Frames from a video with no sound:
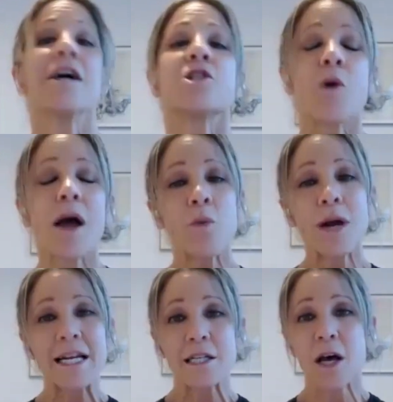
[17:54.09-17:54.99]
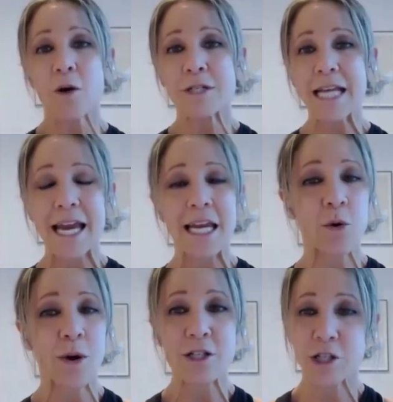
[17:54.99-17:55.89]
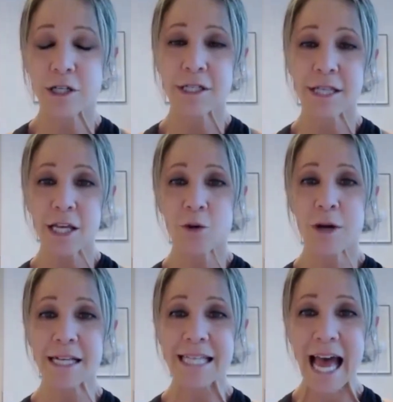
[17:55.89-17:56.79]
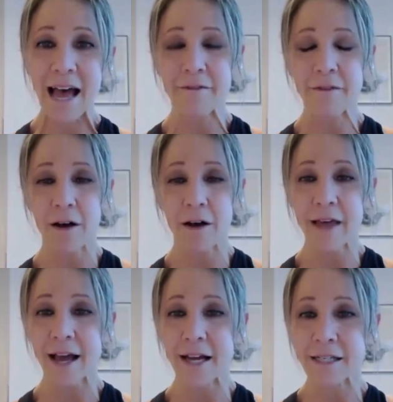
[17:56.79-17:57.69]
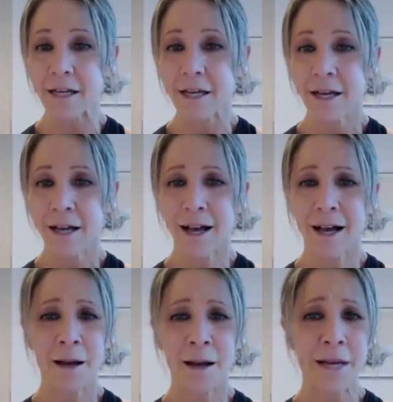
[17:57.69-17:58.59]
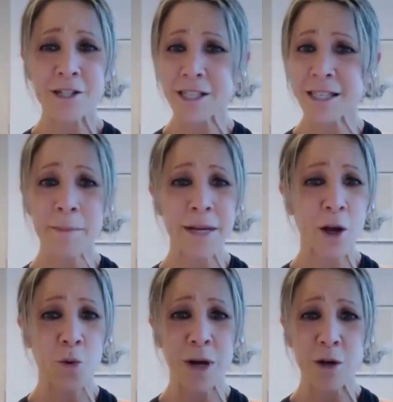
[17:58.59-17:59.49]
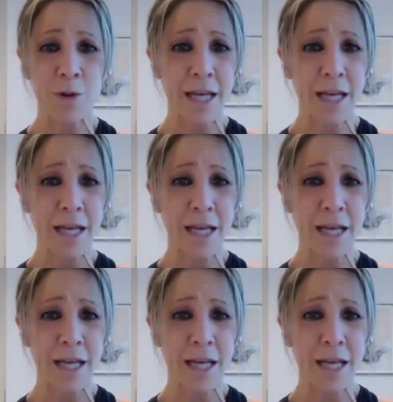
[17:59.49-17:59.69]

So I wanted to go to any questions that you guys have on that, and just let me know what you